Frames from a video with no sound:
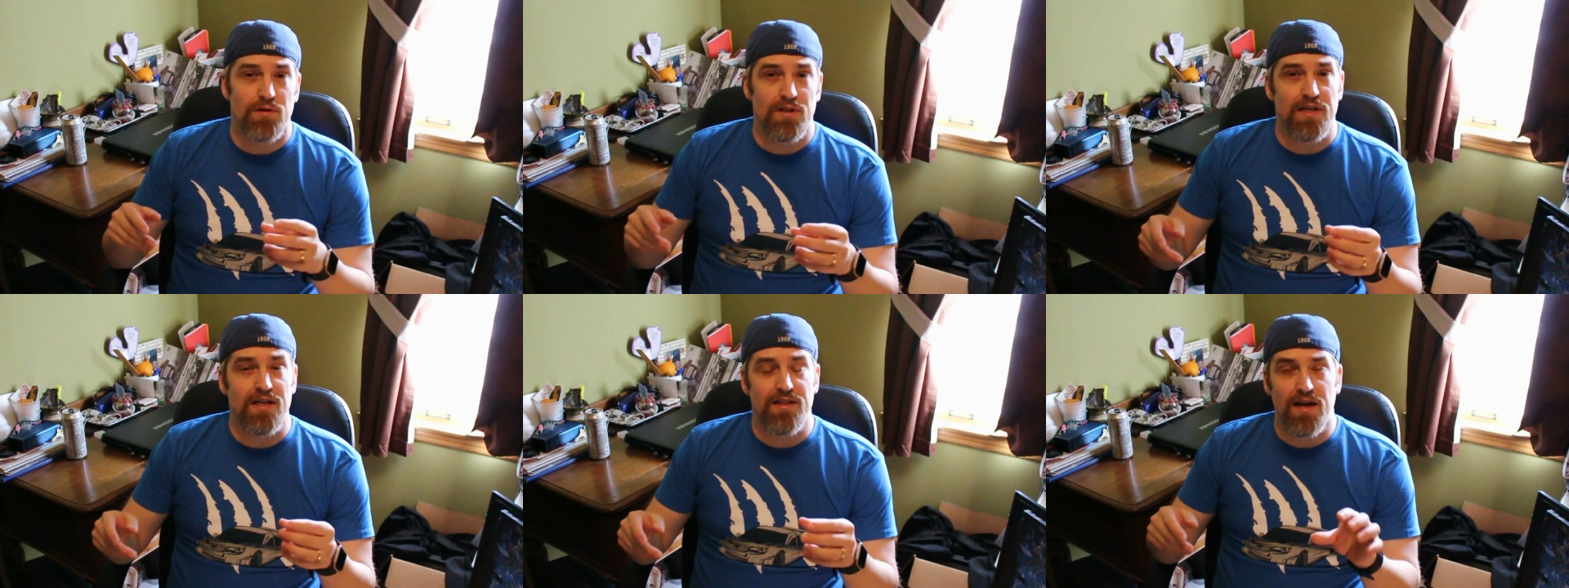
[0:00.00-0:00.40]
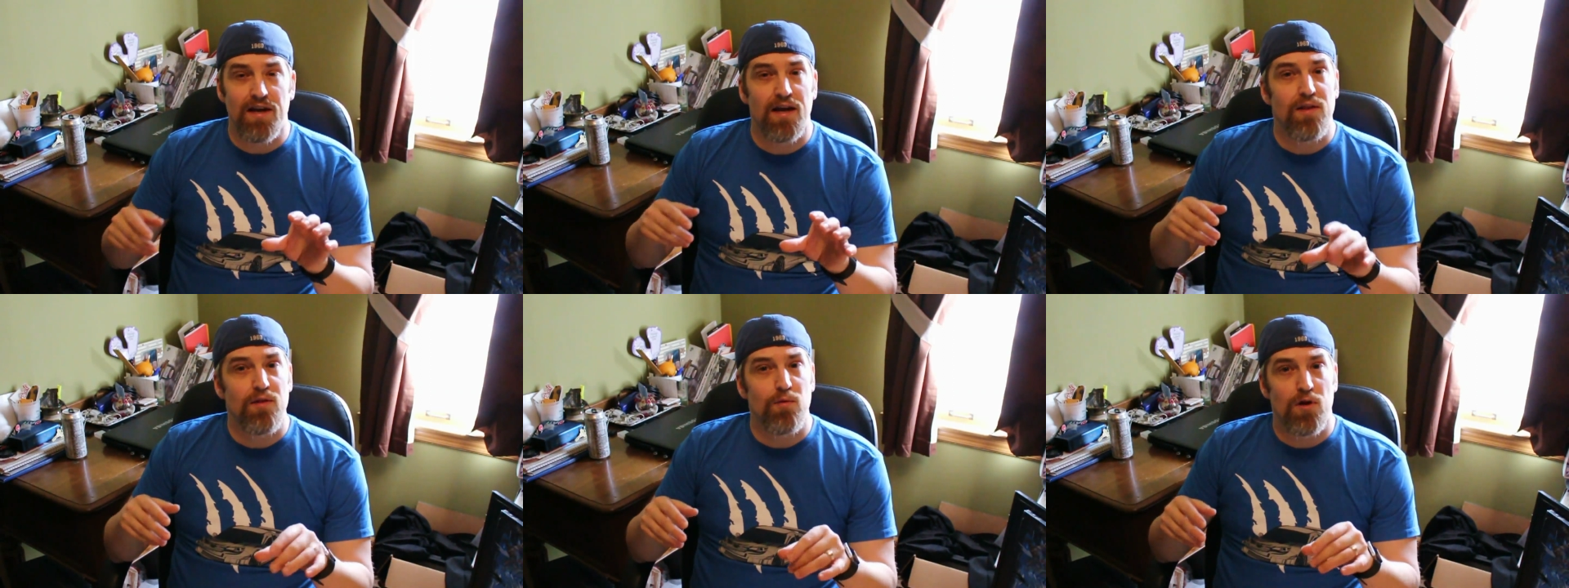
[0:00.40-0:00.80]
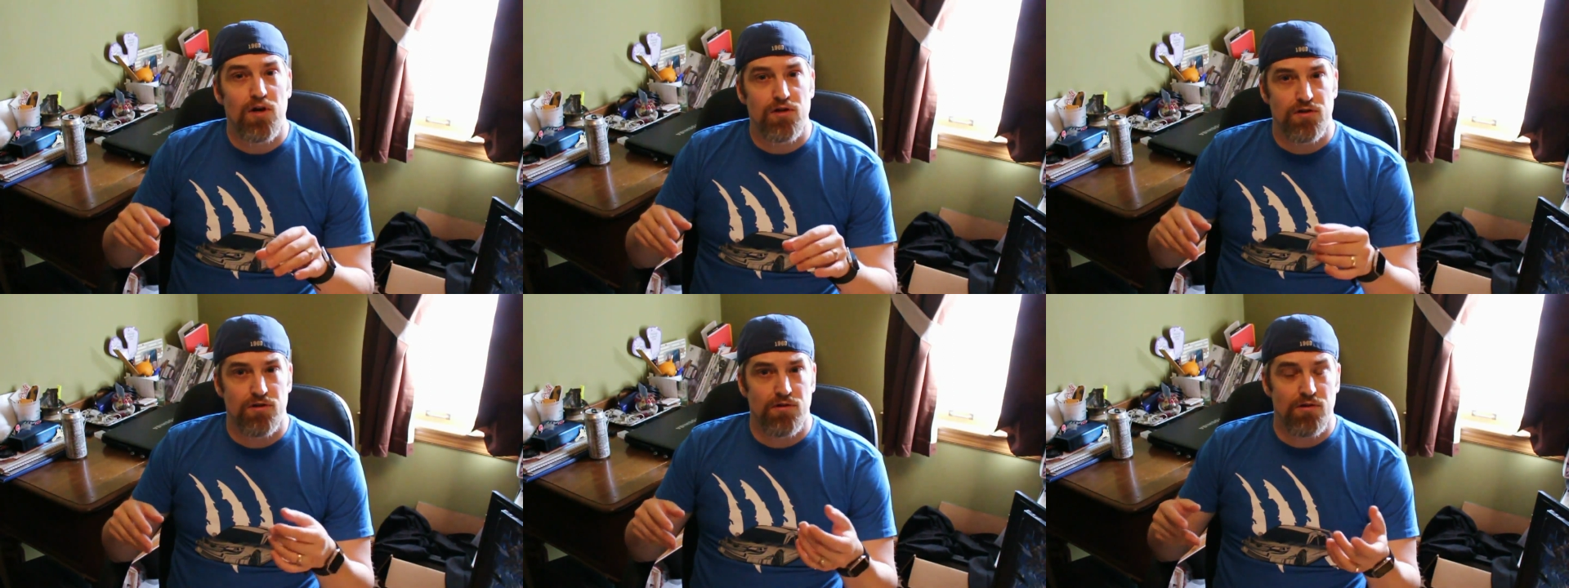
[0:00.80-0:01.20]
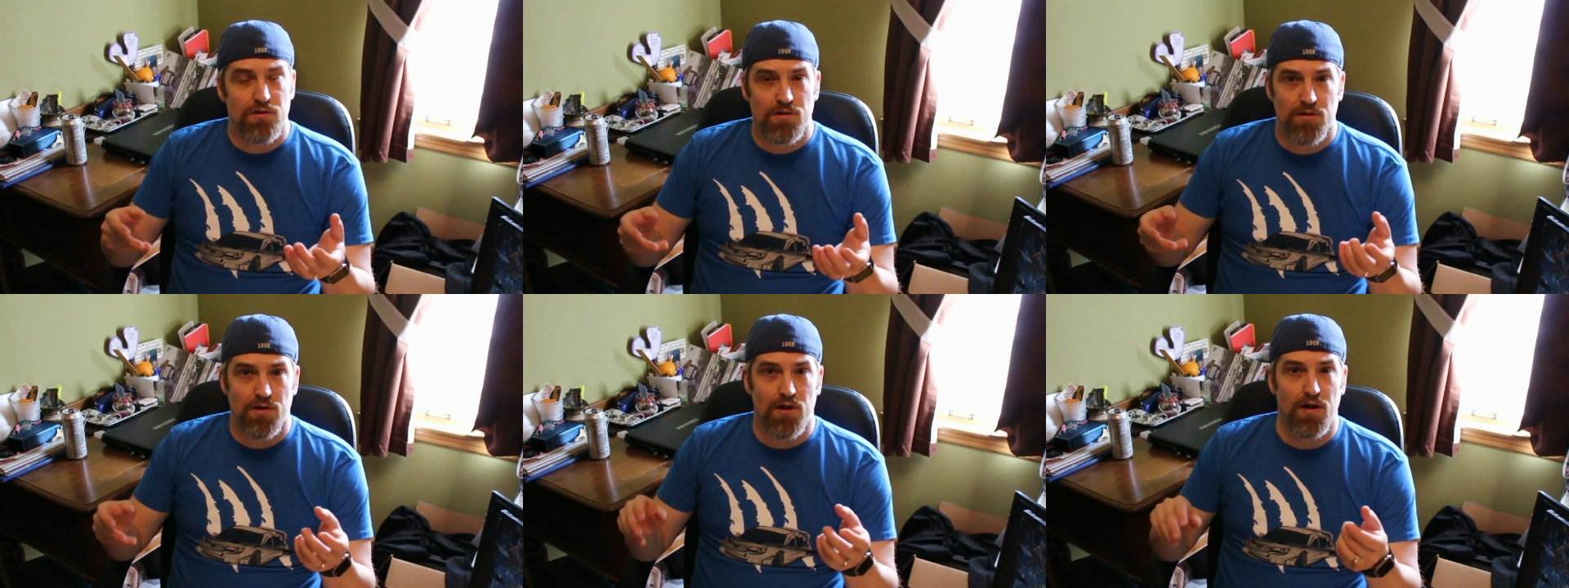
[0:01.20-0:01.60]
clean that and the washer
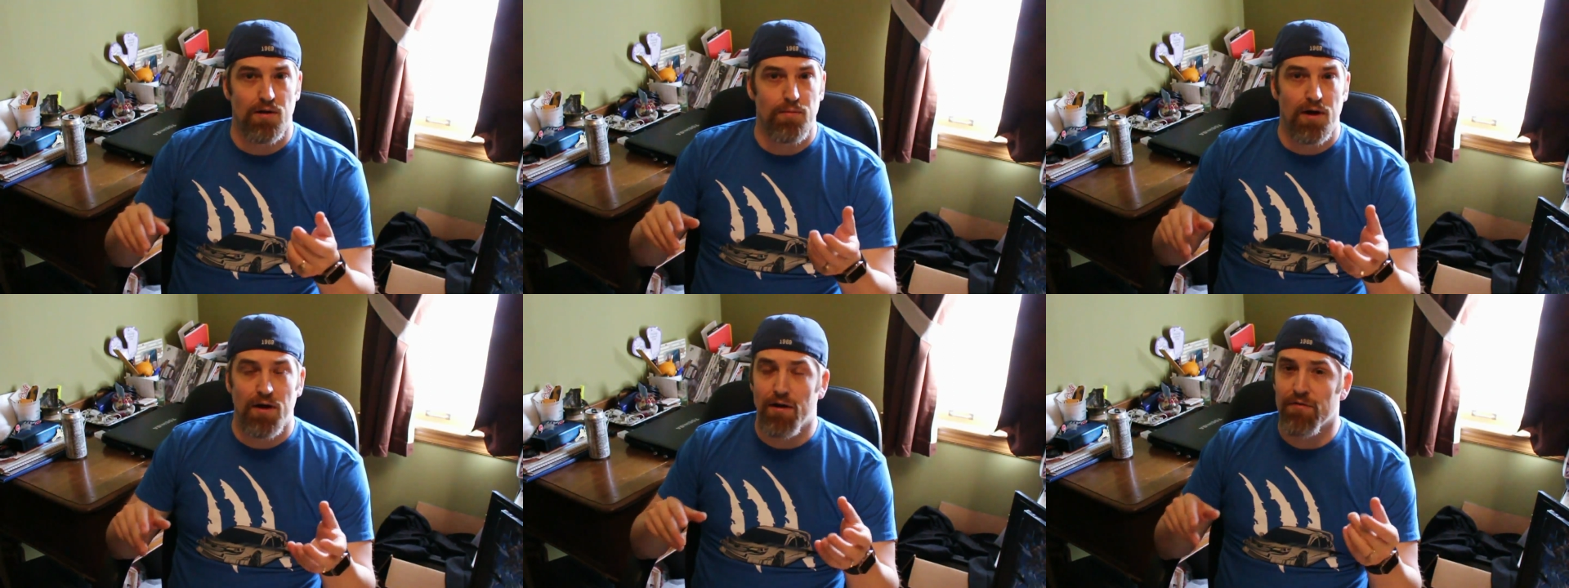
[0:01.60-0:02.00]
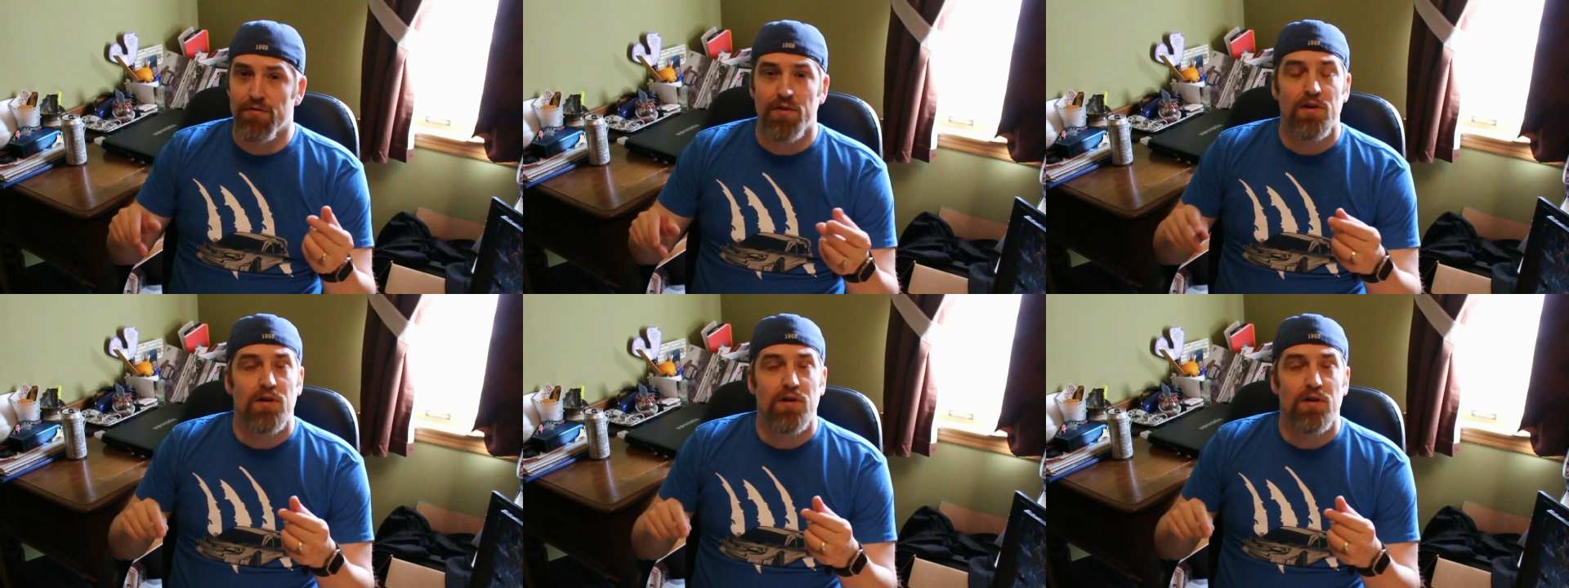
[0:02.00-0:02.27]
off,